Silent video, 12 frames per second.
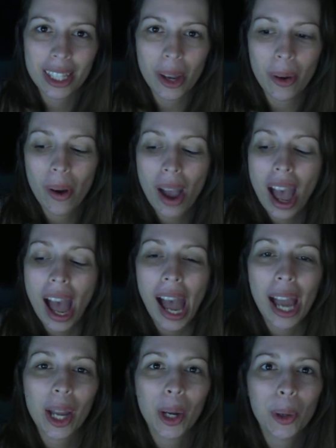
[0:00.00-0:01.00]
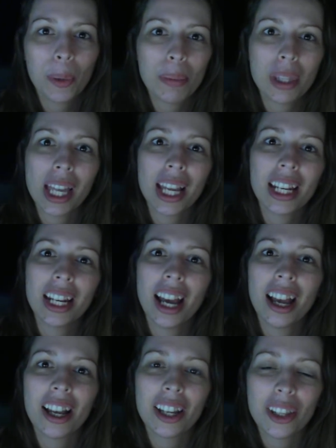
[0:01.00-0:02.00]
So I hope that
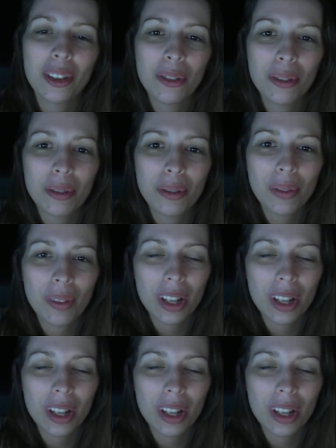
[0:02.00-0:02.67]
you